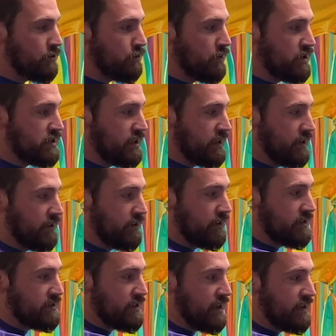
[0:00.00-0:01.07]
widget here
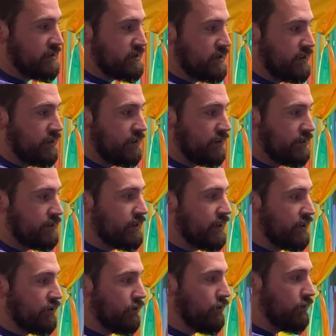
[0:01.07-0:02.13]
that says
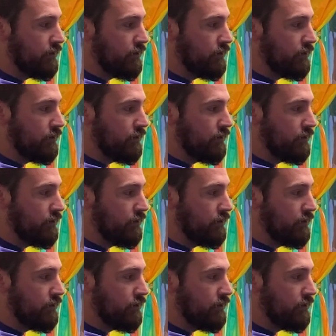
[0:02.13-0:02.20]
Kindle.